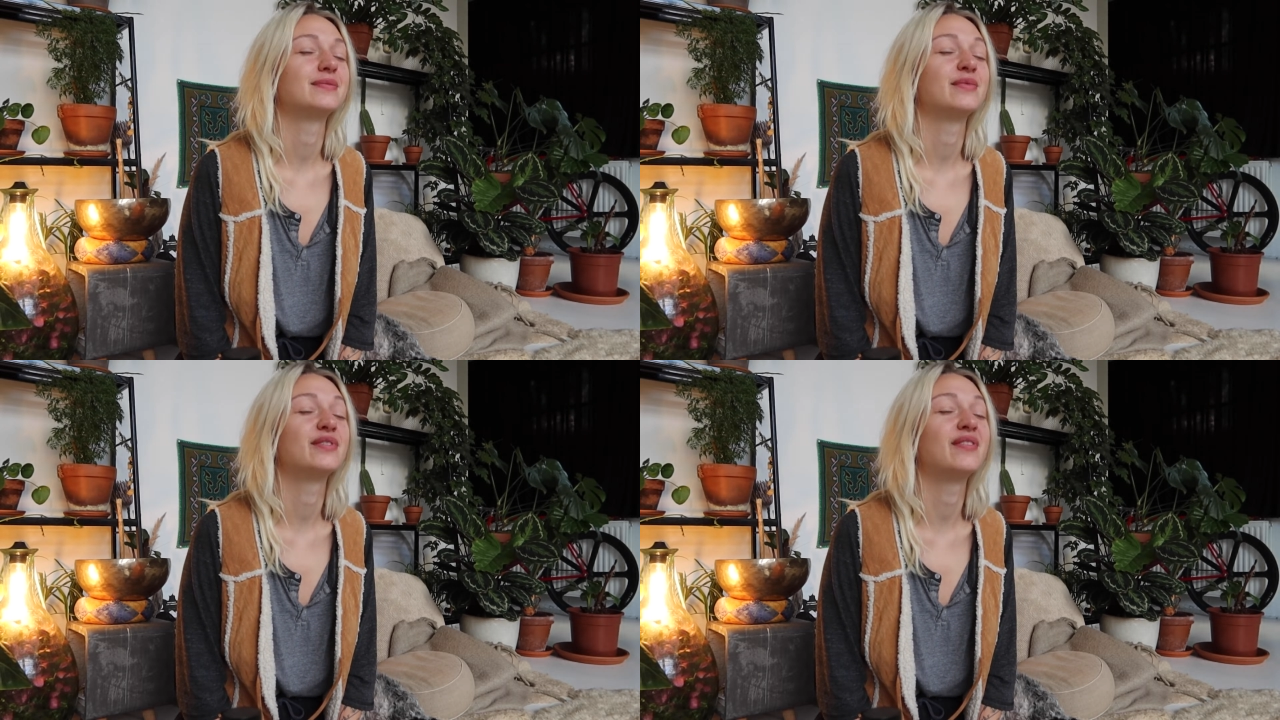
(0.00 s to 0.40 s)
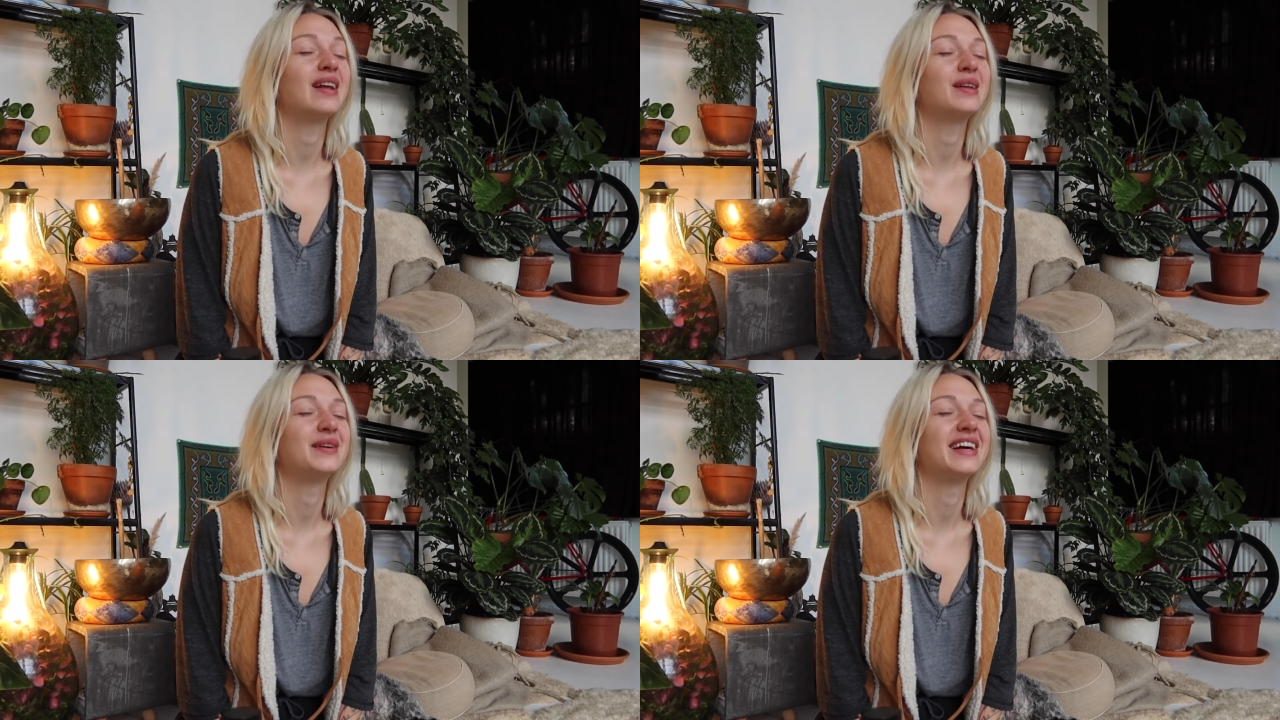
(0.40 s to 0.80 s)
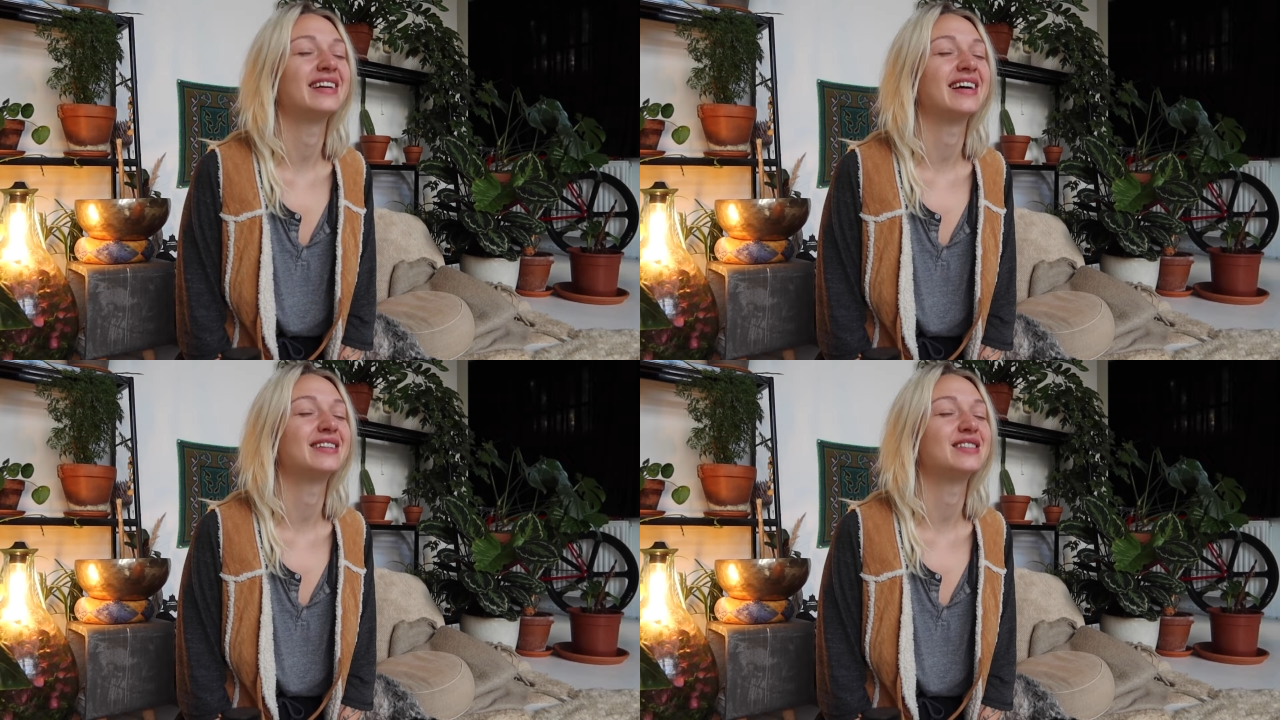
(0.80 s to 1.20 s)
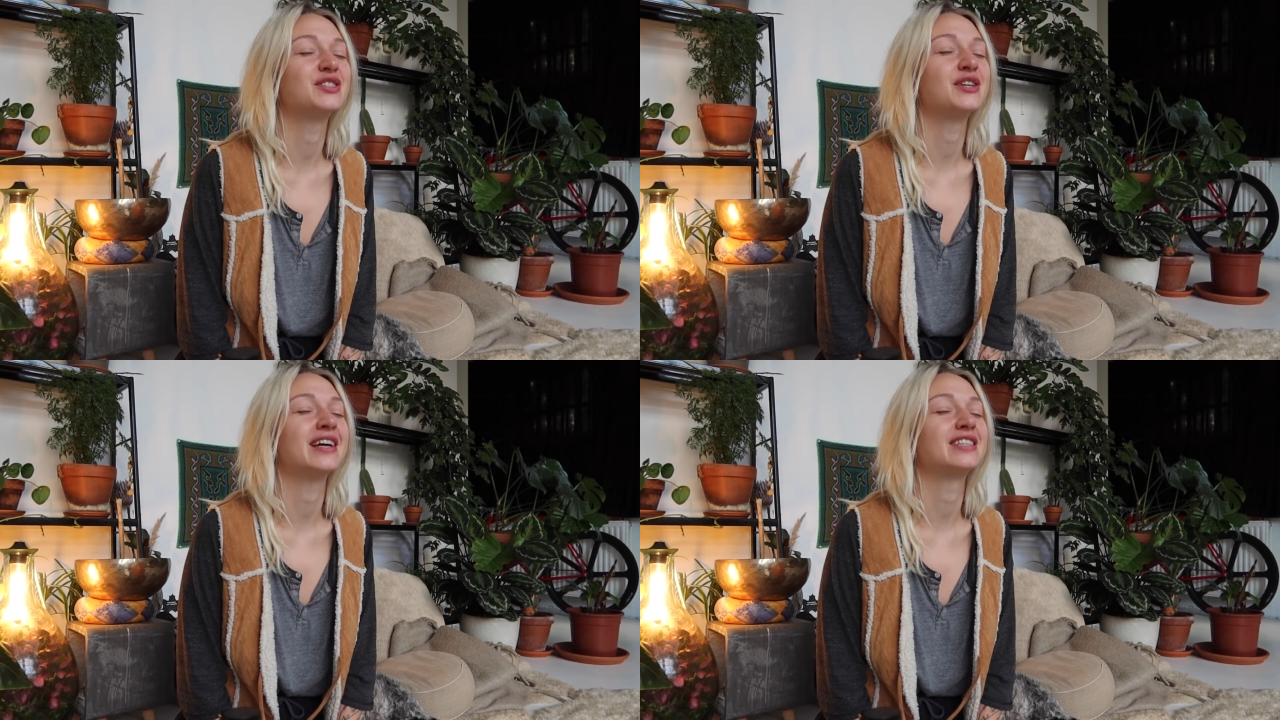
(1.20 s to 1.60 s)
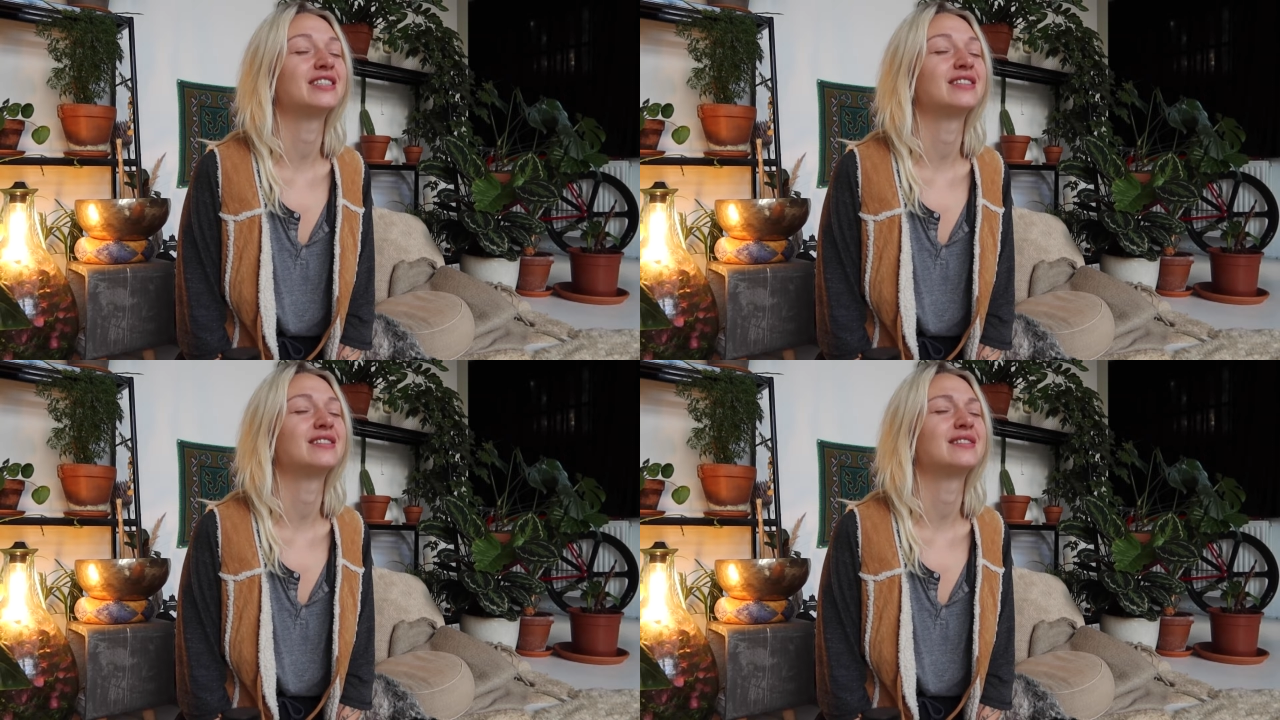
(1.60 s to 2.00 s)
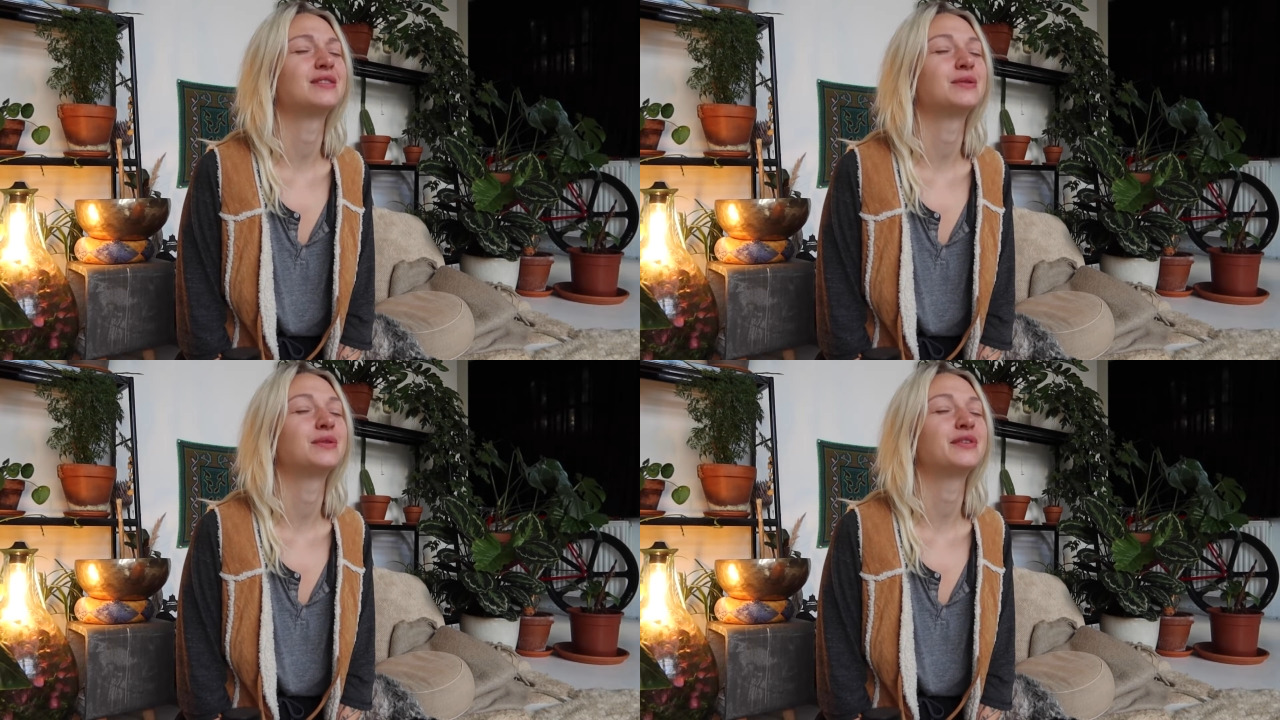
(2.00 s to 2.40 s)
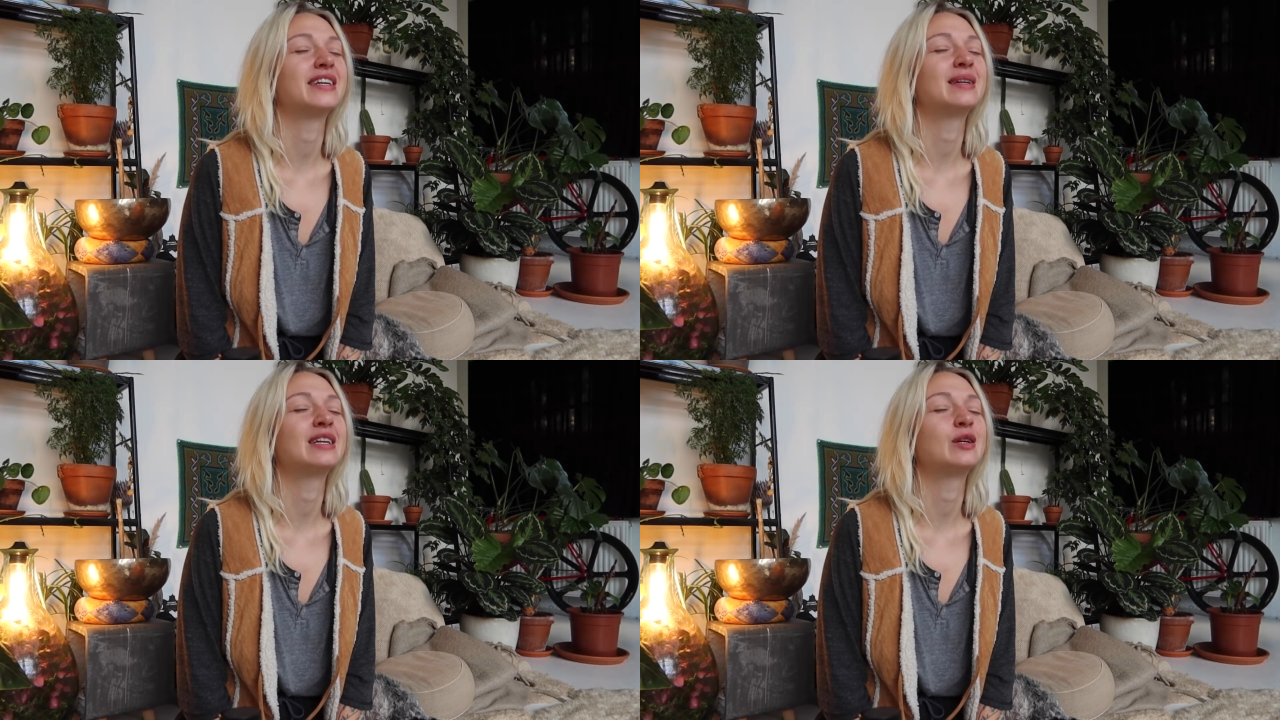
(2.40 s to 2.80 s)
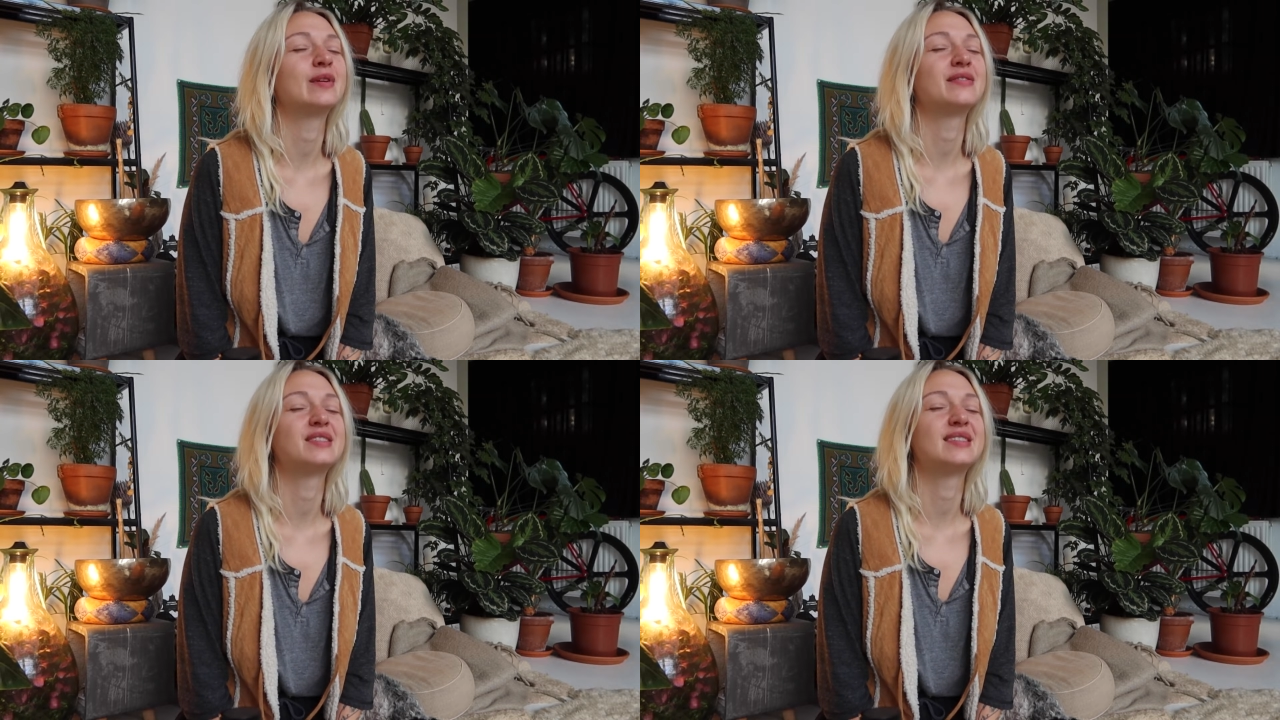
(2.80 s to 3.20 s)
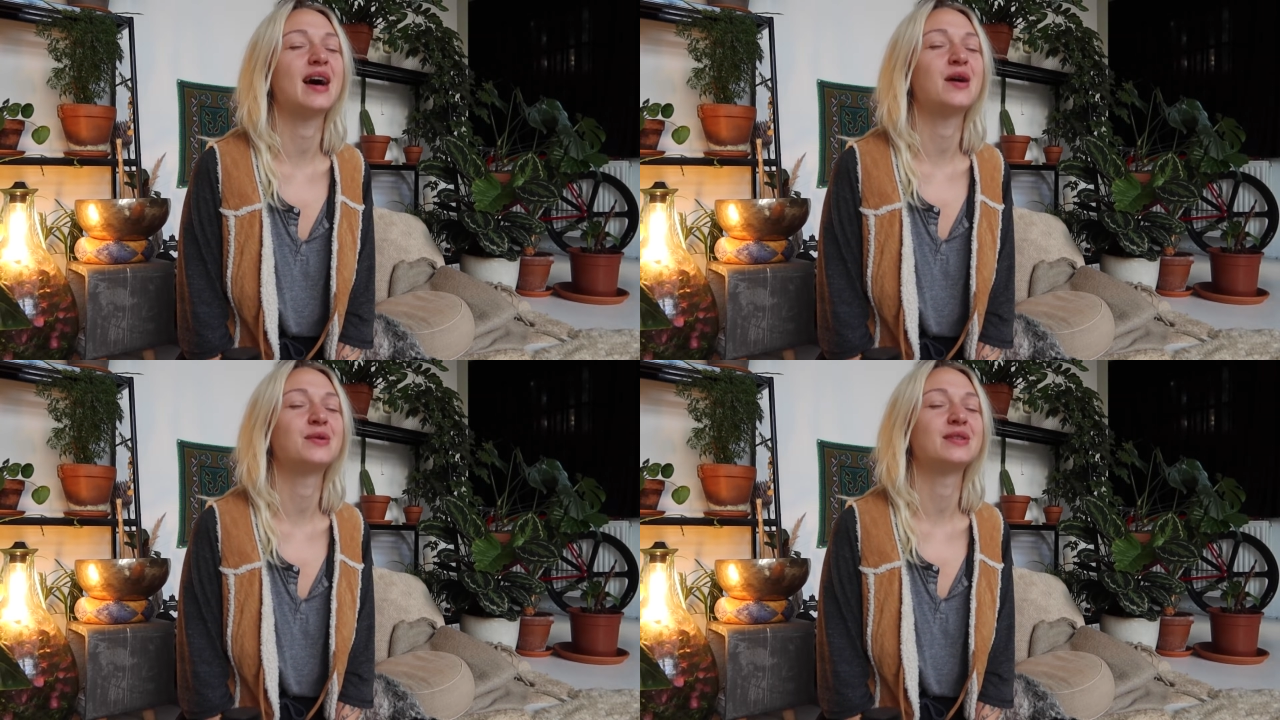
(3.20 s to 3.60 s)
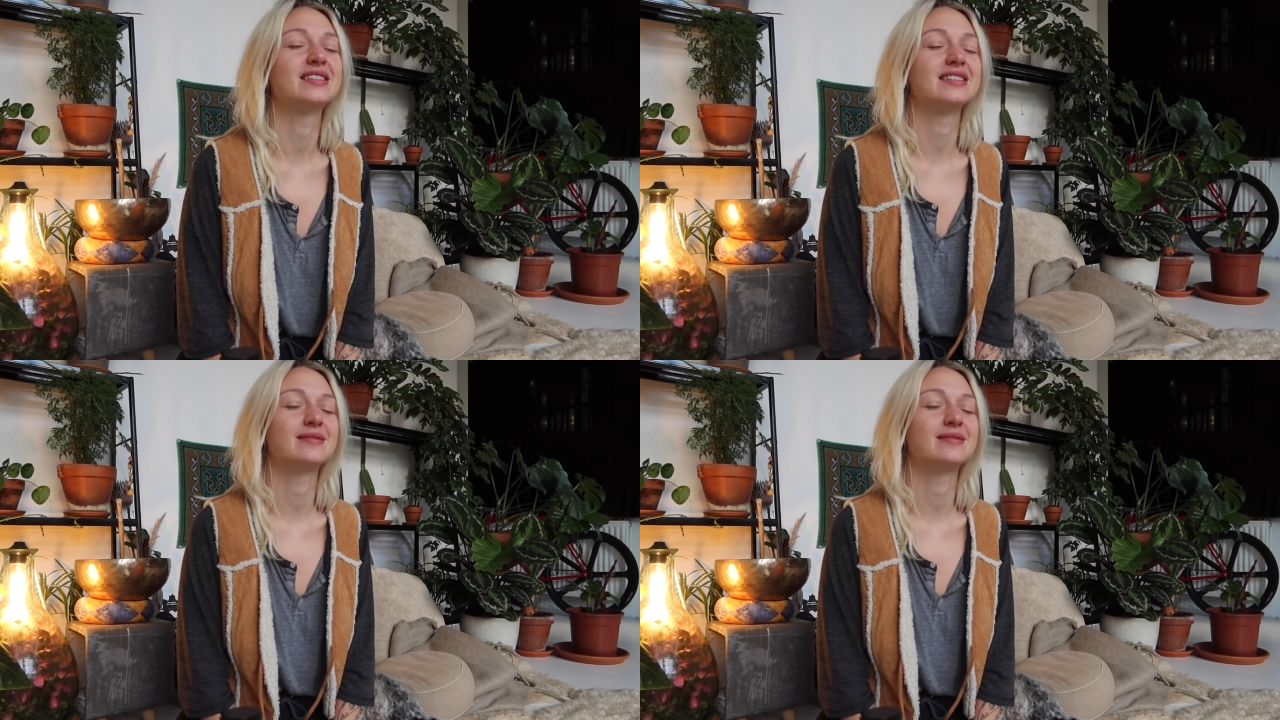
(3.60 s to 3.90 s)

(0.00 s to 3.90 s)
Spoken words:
following that distraction, to create a little bit of sound.